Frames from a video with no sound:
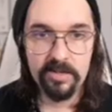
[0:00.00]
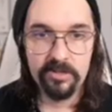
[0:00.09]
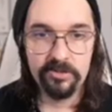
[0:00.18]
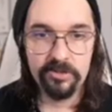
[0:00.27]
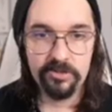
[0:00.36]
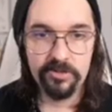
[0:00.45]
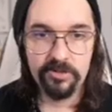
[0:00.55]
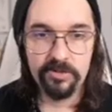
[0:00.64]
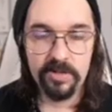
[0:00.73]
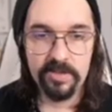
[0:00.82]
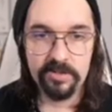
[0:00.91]

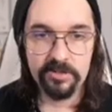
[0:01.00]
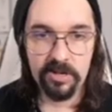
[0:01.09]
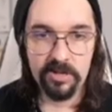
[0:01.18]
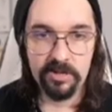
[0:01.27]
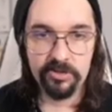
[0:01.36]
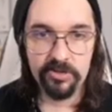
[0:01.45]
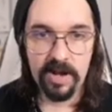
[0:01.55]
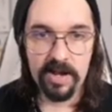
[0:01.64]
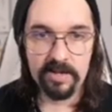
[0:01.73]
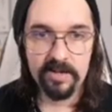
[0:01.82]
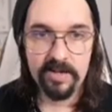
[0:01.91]
to this audio
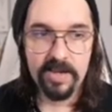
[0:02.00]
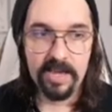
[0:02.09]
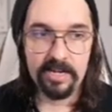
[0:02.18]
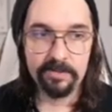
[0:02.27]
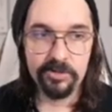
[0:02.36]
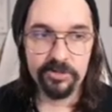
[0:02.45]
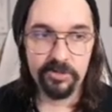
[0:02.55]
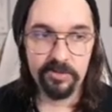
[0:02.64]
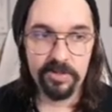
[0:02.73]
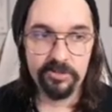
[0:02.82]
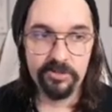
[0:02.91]
track, and I'm just
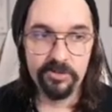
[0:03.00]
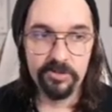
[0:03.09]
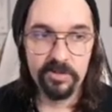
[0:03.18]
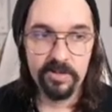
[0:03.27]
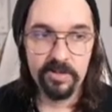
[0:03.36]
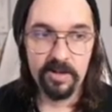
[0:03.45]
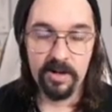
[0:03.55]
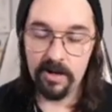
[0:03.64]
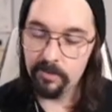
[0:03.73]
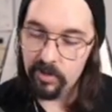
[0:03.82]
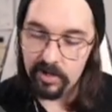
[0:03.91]
going to
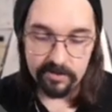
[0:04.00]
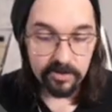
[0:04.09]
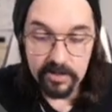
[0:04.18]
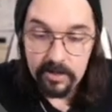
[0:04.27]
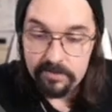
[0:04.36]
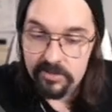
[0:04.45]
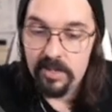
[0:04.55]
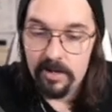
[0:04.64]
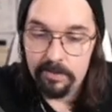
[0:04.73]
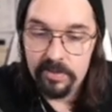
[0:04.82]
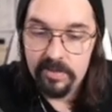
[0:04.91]
hum whatever comes
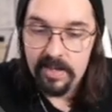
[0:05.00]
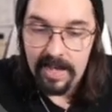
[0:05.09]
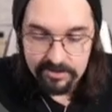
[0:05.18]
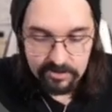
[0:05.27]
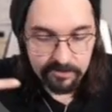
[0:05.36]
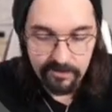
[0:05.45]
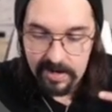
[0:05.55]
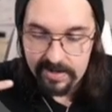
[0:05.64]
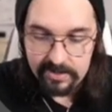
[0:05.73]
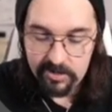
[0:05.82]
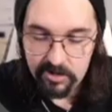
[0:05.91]
up as I'm
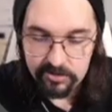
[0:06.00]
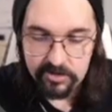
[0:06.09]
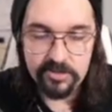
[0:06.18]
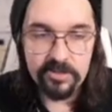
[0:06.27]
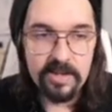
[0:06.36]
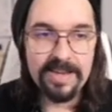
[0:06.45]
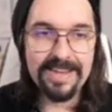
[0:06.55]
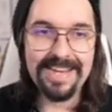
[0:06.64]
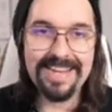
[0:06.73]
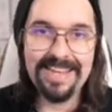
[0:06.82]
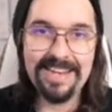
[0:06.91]
finding notes
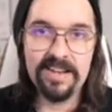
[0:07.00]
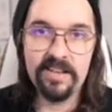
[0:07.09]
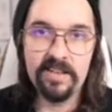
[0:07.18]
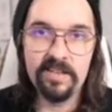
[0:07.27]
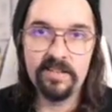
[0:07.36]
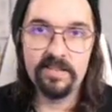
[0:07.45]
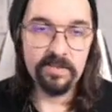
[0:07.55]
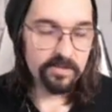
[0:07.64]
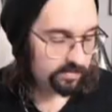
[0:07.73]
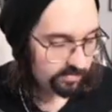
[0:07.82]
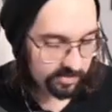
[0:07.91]
in
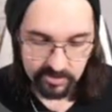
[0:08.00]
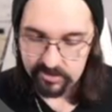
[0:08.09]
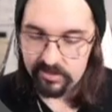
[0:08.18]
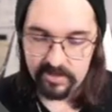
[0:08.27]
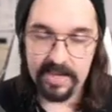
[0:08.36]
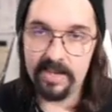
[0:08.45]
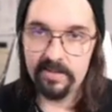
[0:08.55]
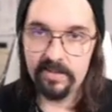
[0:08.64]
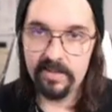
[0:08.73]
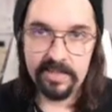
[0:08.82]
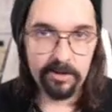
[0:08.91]
this
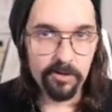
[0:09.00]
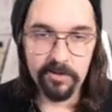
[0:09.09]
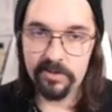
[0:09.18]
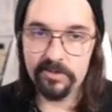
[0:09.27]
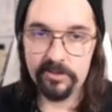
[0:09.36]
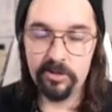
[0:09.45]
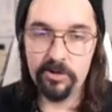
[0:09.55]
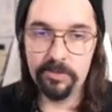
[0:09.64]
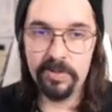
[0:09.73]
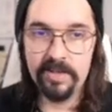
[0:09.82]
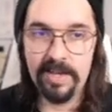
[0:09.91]
scale and over this
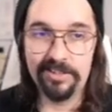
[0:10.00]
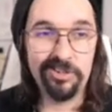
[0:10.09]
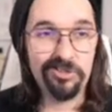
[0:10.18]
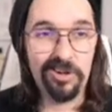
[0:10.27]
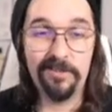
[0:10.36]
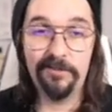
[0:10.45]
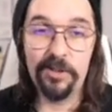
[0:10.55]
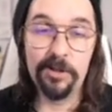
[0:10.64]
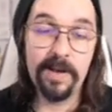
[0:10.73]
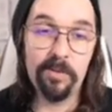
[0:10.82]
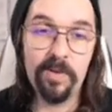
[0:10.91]
loop, and just try to
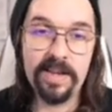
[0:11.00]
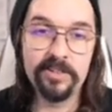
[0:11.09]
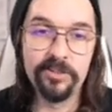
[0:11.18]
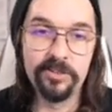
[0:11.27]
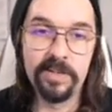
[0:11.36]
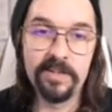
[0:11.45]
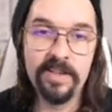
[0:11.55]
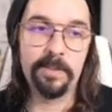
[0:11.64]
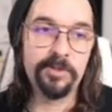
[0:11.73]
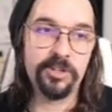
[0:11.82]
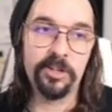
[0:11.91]
feel my way into it.
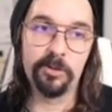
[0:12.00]
I'm just going to